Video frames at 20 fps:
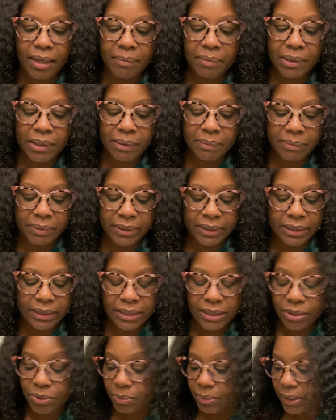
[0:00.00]
I'm going to put
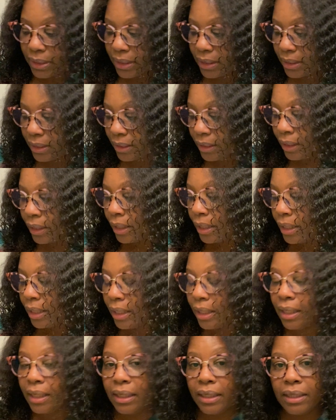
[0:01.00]
this one in,
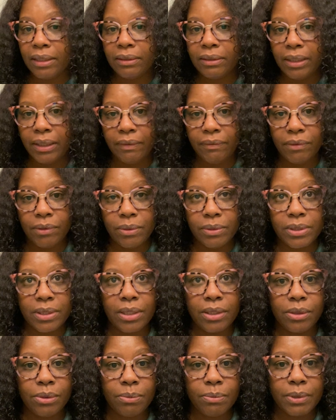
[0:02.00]
and I'll leave those
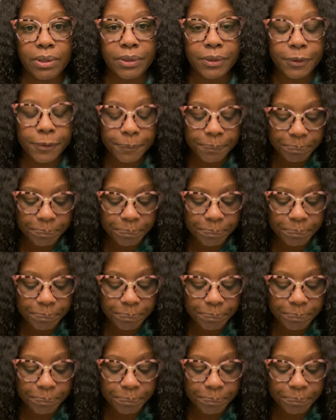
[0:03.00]
other ones.